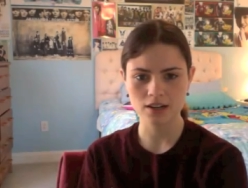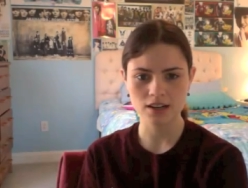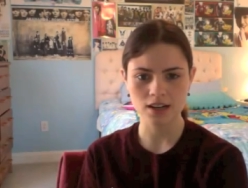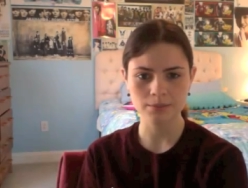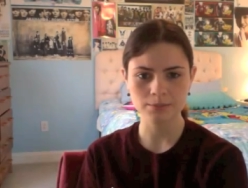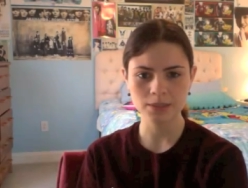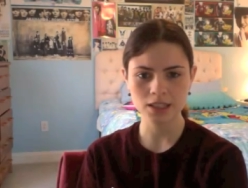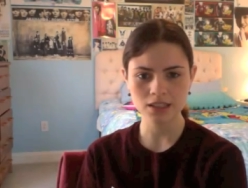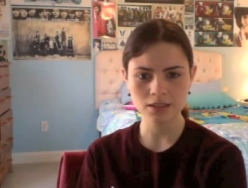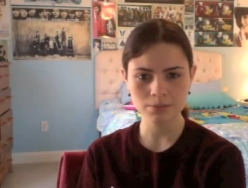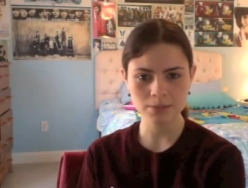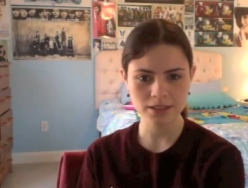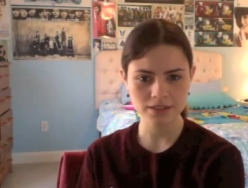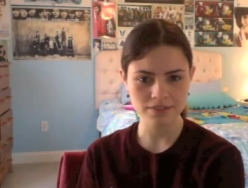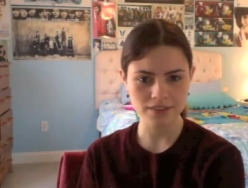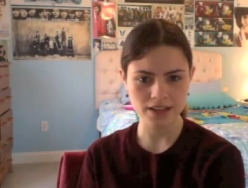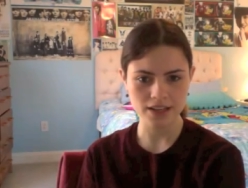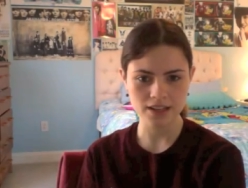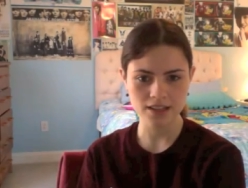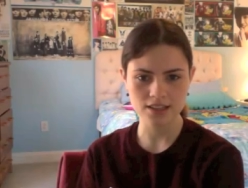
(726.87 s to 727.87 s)
I'm not a big
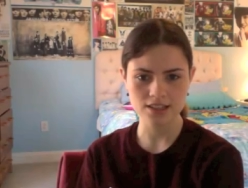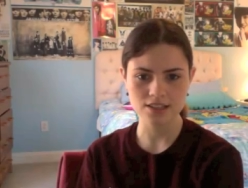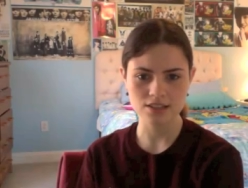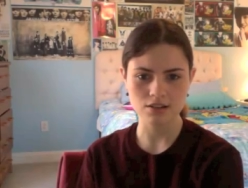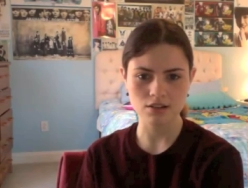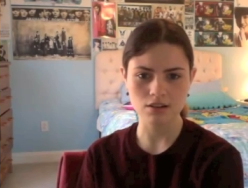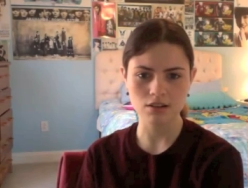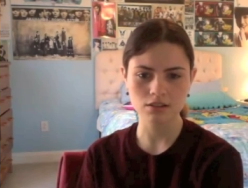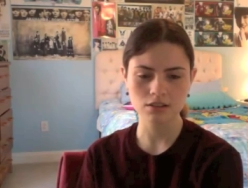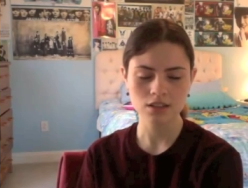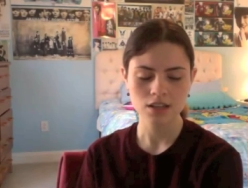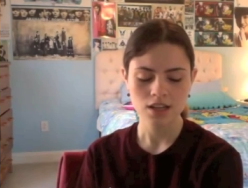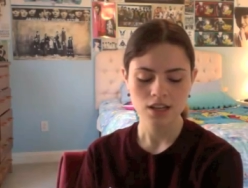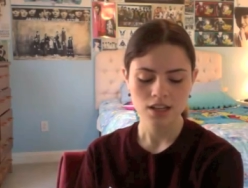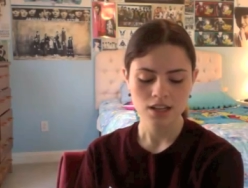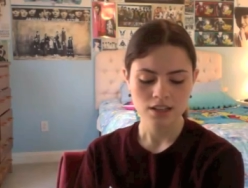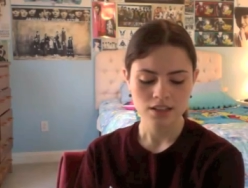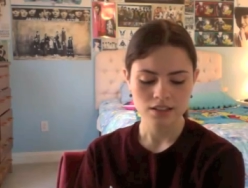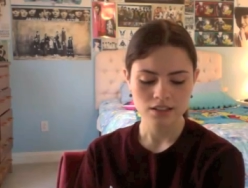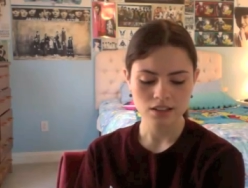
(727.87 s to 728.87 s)
fan of the song,
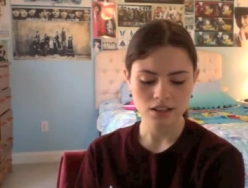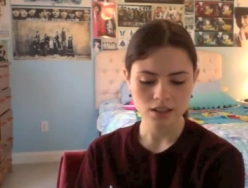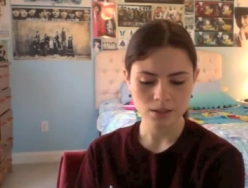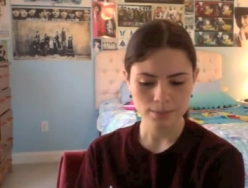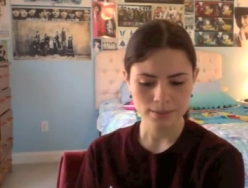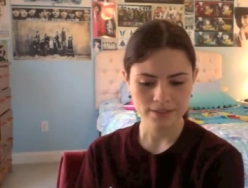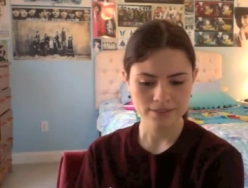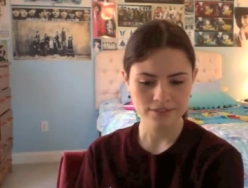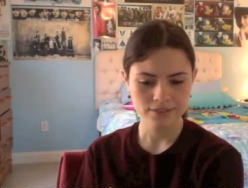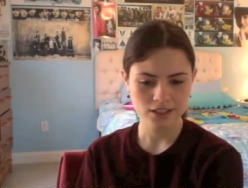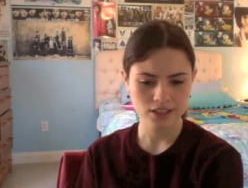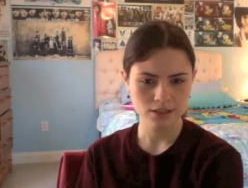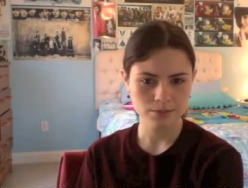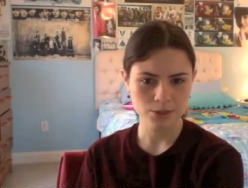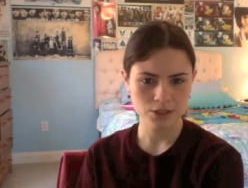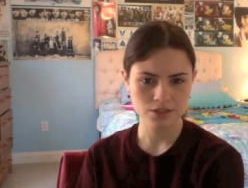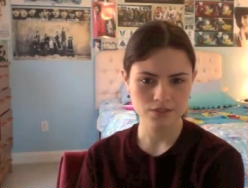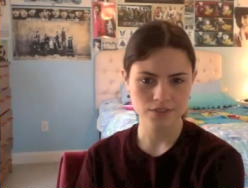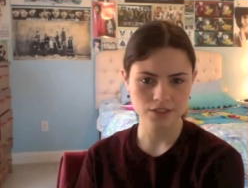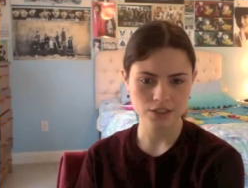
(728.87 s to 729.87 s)
not a big fan of the
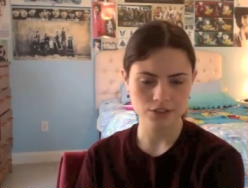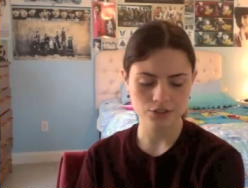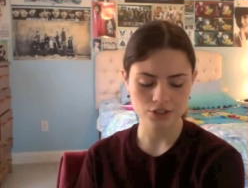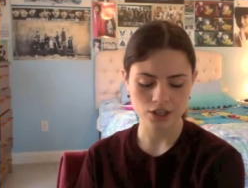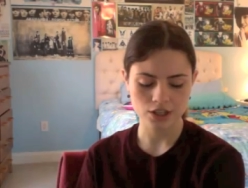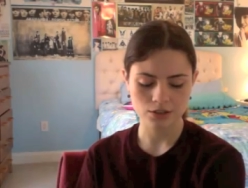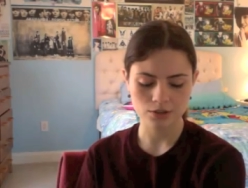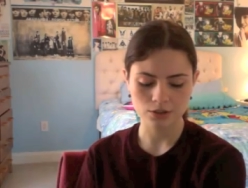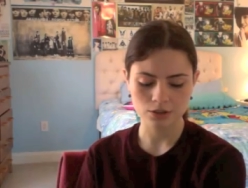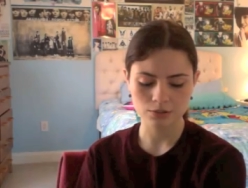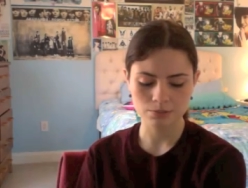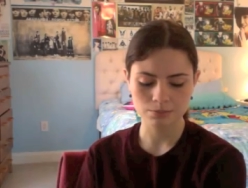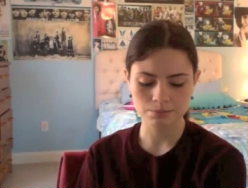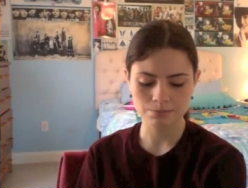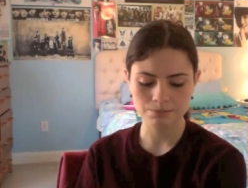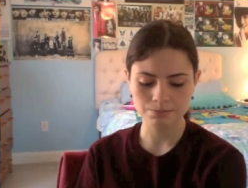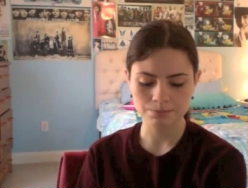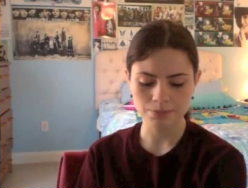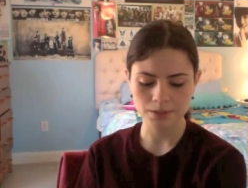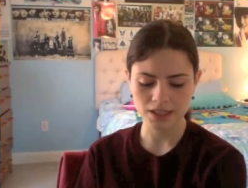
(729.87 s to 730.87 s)
music video in general,
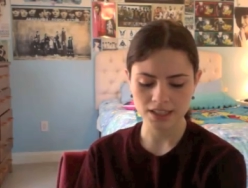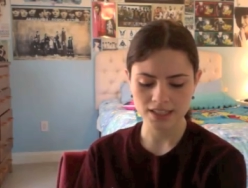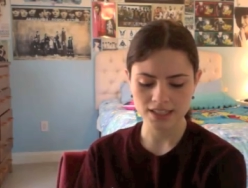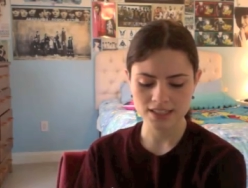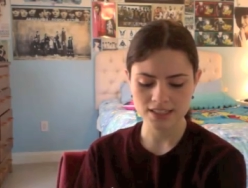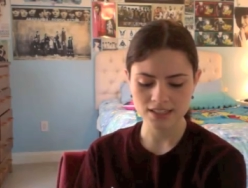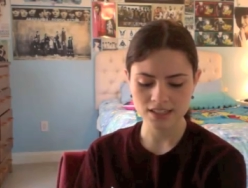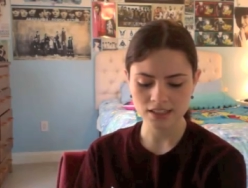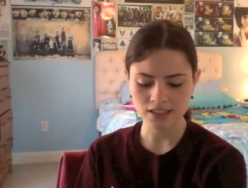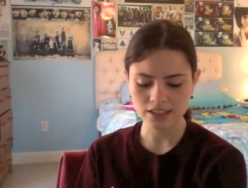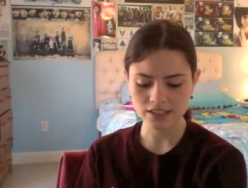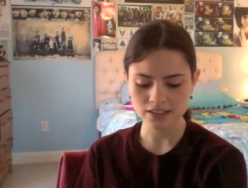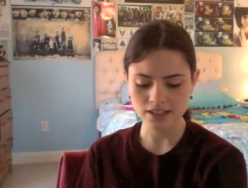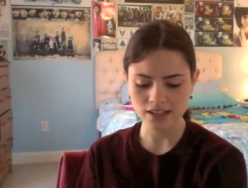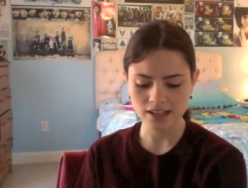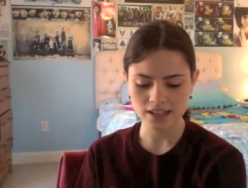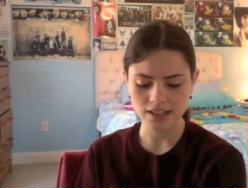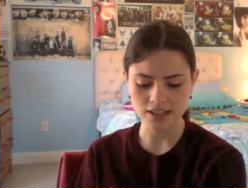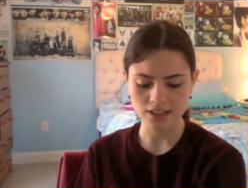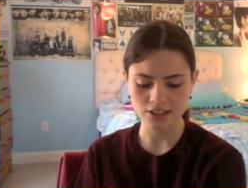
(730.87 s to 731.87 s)
but it's another
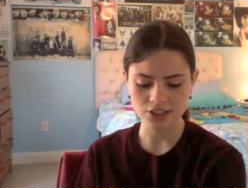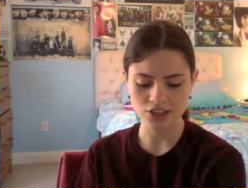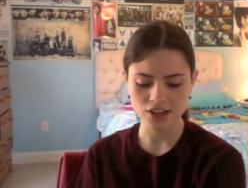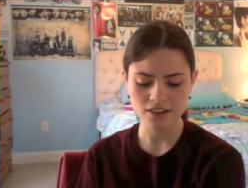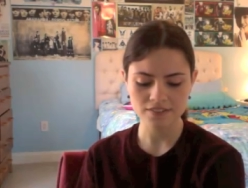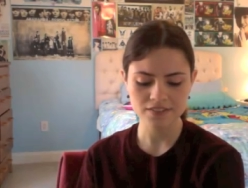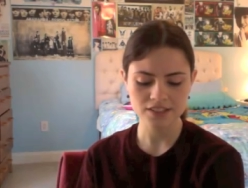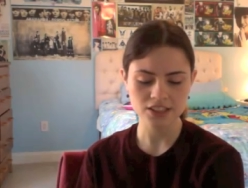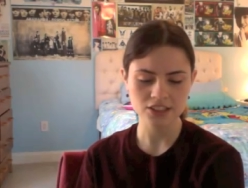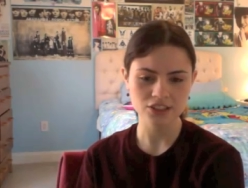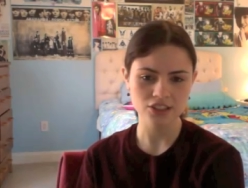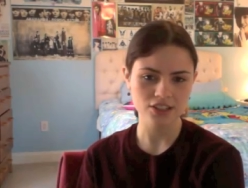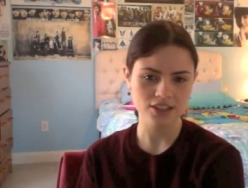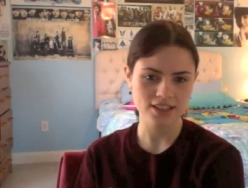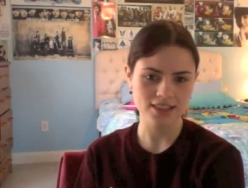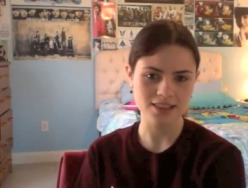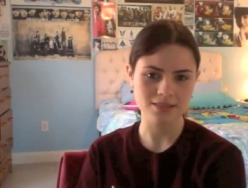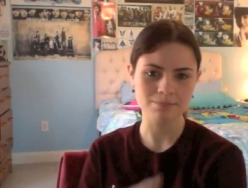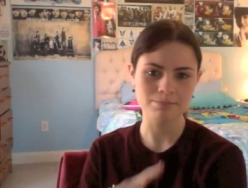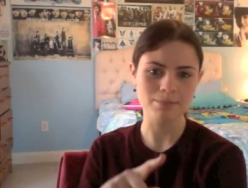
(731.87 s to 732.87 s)
like, you have to look
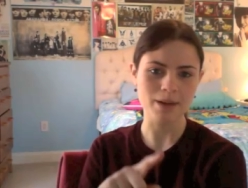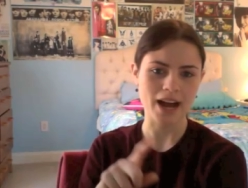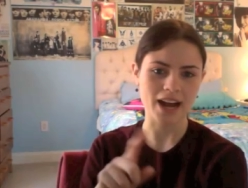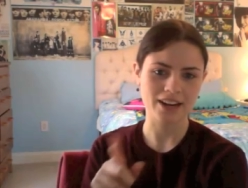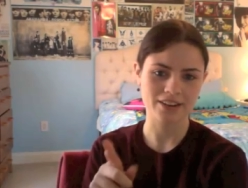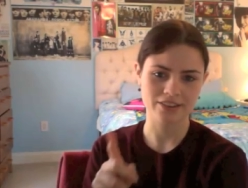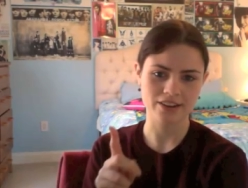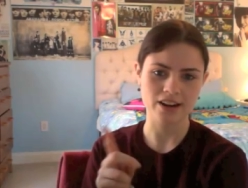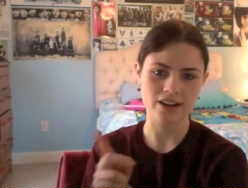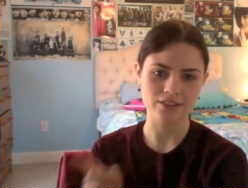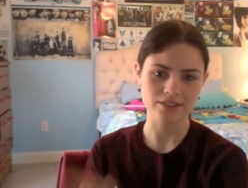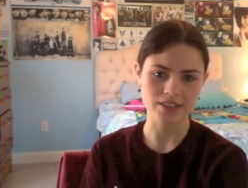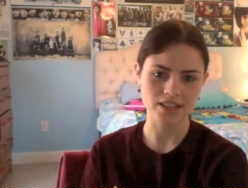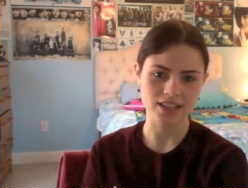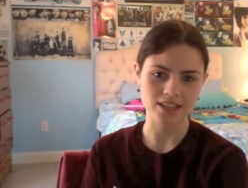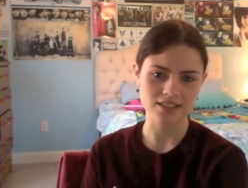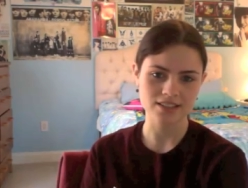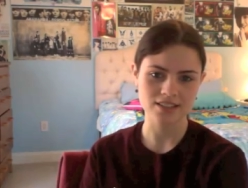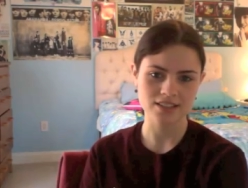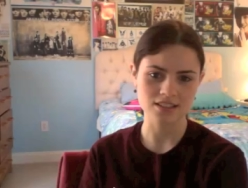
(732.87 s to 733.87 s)
at the background
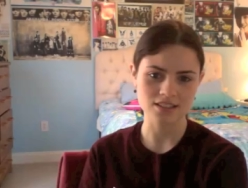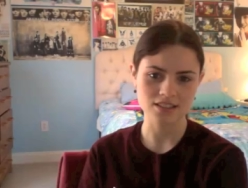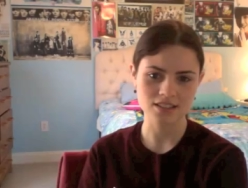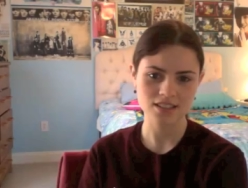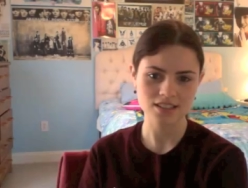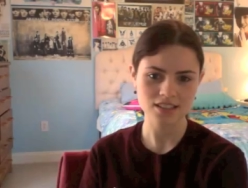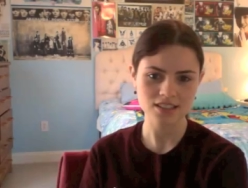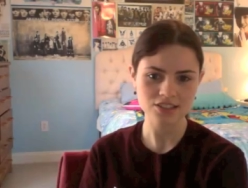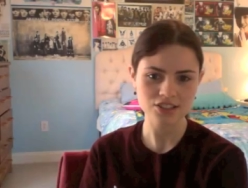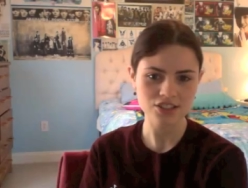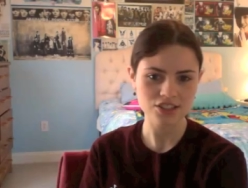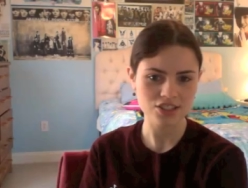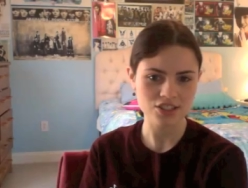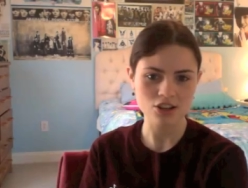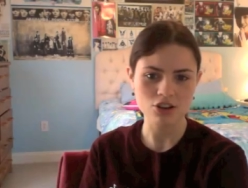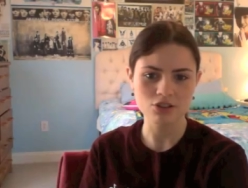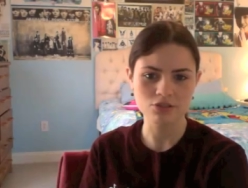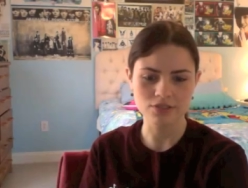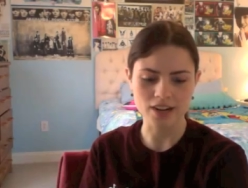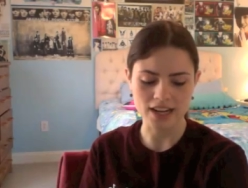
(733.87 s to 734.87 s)
dancers because they're just
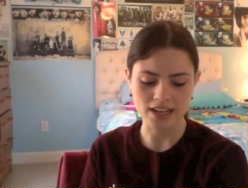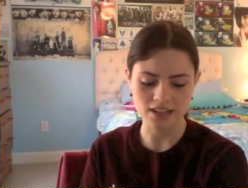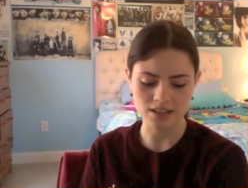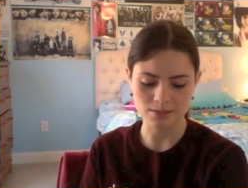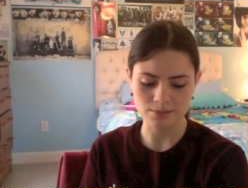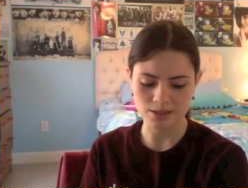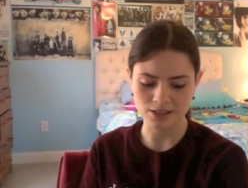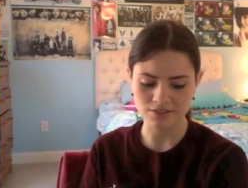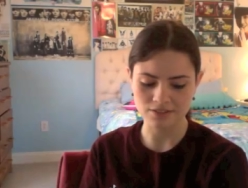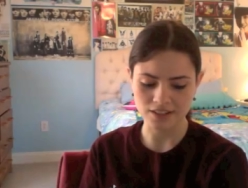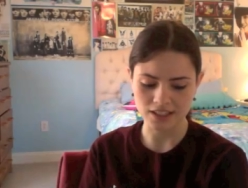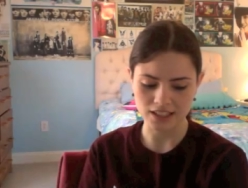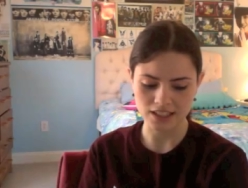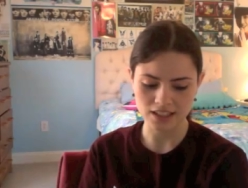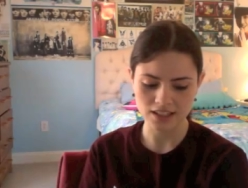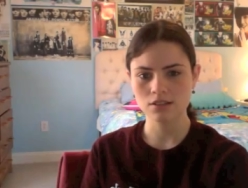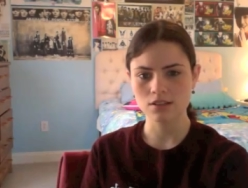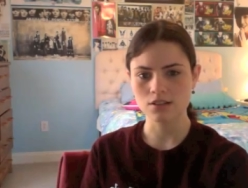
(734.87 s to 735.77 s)
so random and funny.